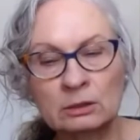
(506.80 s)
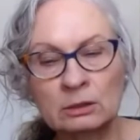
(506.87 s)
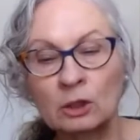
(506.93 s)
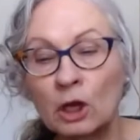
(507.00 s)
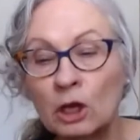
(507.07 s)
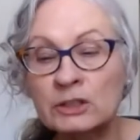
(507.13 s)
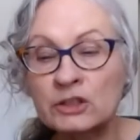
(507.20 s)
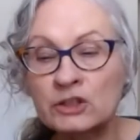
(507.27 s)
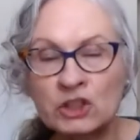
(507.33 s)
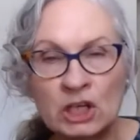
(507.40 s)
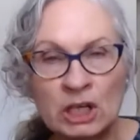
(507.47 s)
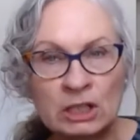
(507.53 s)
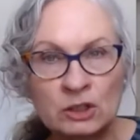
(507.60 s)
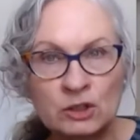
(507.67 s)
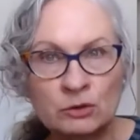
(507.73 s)
laws
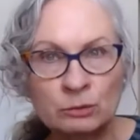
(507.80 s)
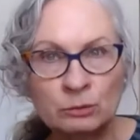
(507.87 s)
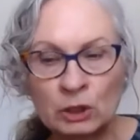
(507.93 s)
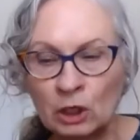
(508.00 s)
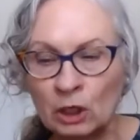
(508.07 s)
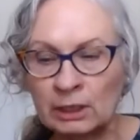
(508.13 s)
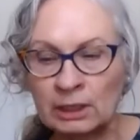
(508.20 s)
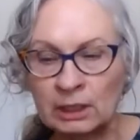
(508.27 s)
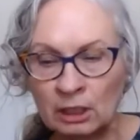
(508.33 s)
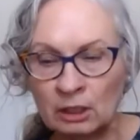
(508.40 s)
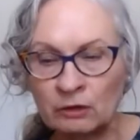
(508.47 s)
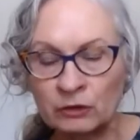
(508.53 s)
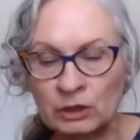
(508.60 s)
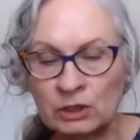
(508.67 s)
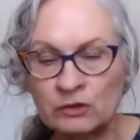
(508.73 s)
changed regarding
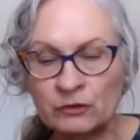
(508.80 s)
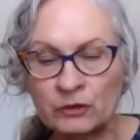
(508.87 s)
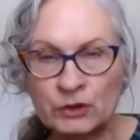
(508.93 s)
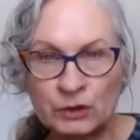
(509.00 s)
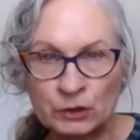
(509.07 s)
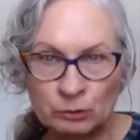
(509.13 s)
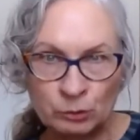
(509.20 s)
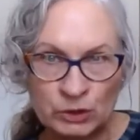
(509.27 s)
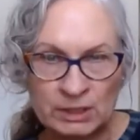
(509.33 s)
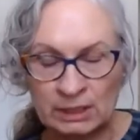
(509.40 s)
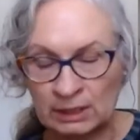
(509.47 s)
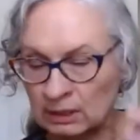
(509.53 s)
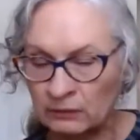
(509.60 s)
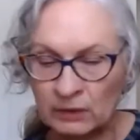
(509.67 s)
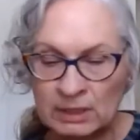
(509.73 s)
coverage for certain
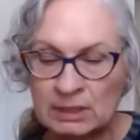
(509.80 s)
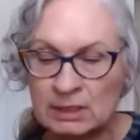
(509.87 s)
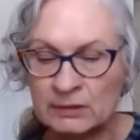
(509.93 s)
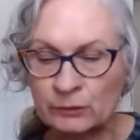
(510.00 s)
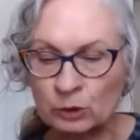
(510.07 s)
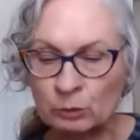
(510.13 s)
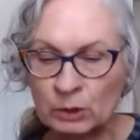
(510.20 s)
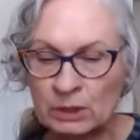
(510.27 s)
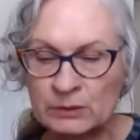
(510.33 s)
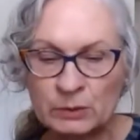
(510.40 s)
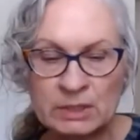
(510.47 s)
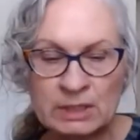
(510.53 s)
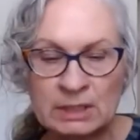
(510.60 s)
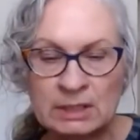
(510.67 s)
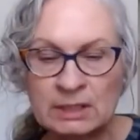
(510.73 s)
prosthetic devices for breast
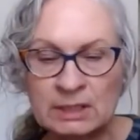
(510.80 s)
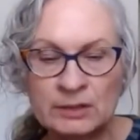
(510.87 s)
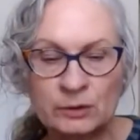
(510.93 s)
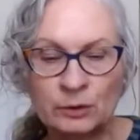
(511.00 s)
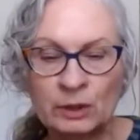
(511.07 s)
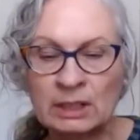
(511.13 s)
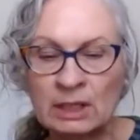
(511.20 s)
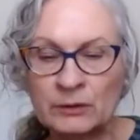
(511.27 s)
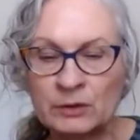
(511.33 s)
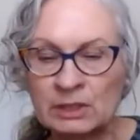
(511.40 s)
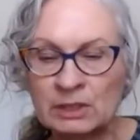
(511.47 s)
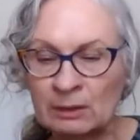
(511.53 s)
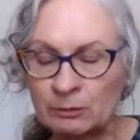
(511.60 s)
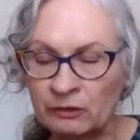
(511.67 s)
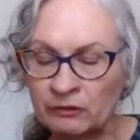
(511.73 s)
prostheses or any other
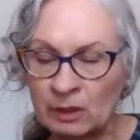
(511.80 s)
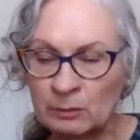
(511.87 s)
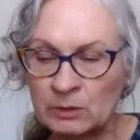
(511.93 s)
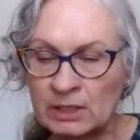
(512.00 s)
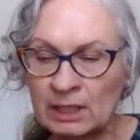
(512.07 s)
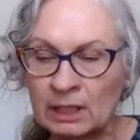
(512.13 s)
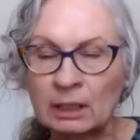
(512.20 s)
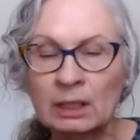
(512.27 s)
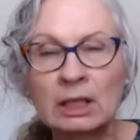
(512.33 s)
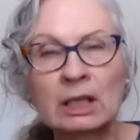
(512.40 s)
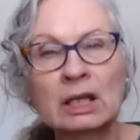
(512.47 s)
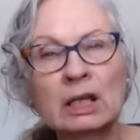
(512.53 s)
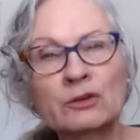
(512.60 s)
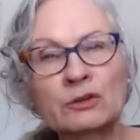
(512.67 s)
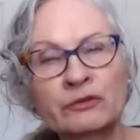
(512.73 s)
type of femtech,
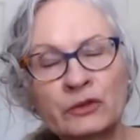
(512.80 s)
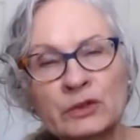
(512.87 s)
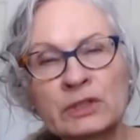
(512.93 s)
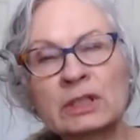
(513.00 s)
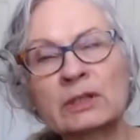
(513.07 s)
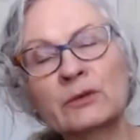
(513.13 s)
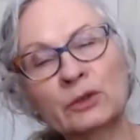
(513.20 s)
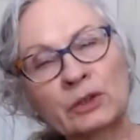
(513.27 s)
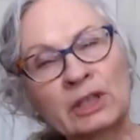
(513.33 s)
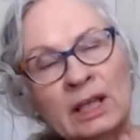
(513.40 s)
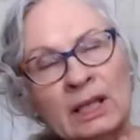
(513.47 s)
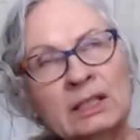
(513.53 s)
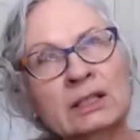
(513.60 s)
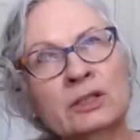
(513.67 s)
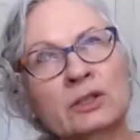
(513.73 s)
the first thing they're going to
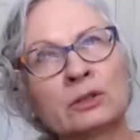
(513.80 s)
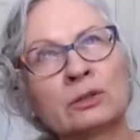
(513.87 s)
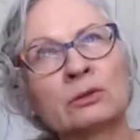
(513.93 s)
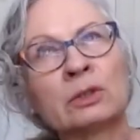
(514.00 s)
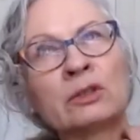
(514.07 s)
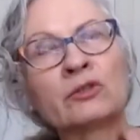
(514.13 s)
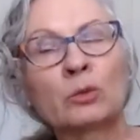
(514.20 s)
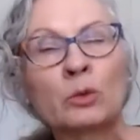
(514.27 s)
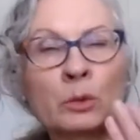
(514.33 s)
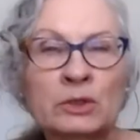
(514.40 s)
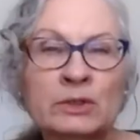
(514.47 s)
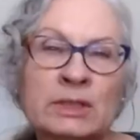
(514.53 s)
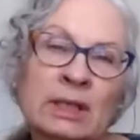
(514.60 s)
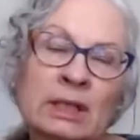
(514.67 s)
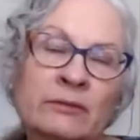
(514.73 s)
ask you is, well,
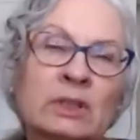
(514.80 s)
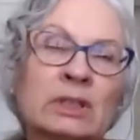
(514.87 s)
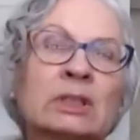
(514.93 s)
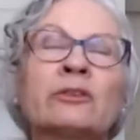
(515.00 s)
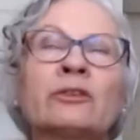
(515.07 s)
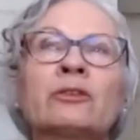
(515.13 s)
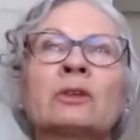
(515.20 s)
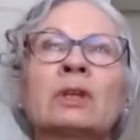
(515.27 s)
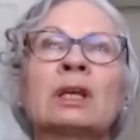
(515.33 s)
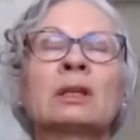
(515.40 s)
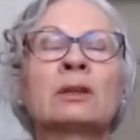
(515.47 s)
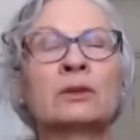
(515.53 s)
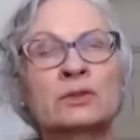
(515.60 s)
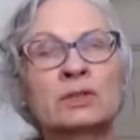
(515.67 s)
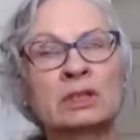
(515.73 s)
where's the evidence
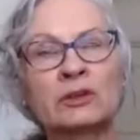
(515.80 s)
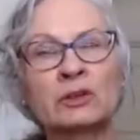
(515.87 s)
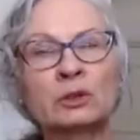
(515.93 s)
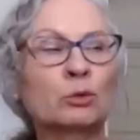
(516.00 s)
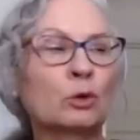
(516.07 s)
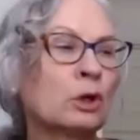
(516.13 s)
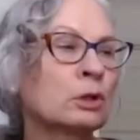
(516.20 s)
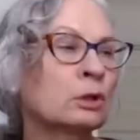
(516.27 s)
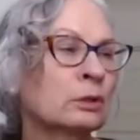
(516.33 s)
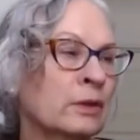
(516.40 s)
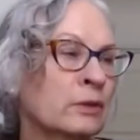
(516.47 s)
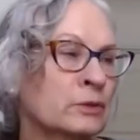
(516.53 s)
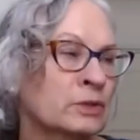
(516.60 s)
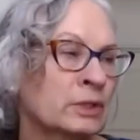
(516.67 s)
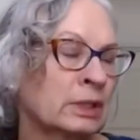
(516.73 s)
that there's anything wrong,
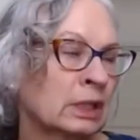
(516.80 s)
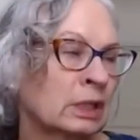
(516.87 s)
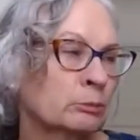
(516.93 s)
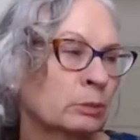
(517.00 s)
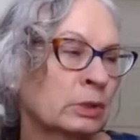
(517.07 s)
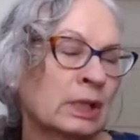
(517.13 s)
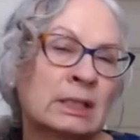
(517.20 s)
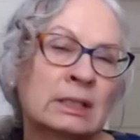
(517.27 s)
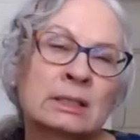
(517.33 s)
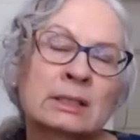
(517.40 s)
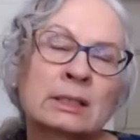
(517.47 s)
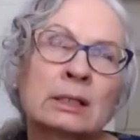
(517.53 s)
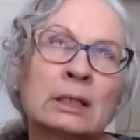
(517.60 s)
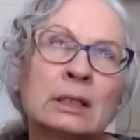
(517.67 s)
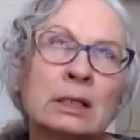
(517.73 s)
if there's any
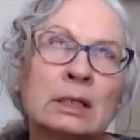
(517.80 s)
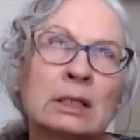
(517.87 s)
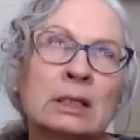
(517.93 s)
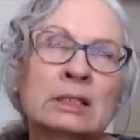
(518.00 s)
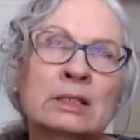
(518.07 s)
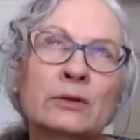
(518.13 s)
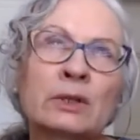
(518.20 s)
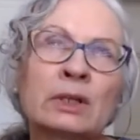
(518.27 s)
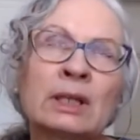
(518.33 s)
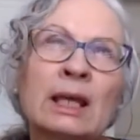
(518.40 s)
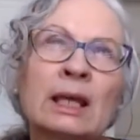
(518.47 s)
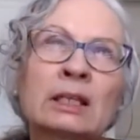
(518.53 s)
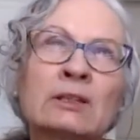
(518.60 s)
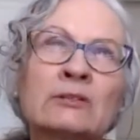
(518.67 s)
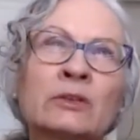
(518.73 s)
complaints? So the
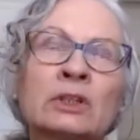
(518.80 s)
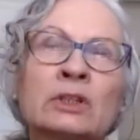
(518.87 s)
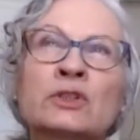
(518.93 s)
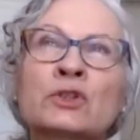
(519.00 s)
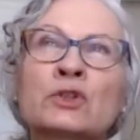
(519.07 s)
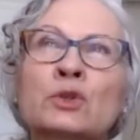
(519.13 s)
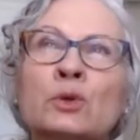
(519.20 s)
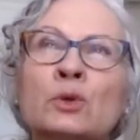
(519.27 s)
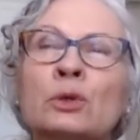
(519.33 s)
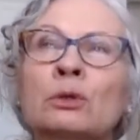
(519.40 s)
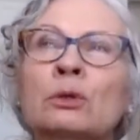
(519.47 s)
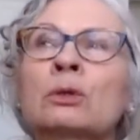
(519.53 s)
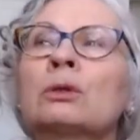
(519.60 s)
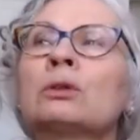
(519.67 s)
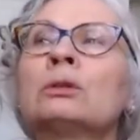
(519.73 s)
lack of a
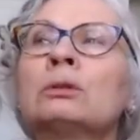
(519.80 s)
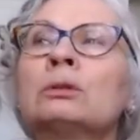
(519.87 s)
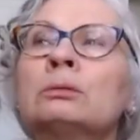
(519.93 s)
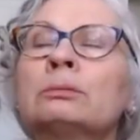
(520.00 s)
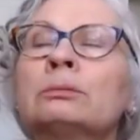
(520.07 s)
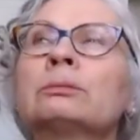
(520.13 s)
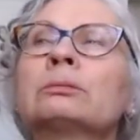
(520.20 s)
historical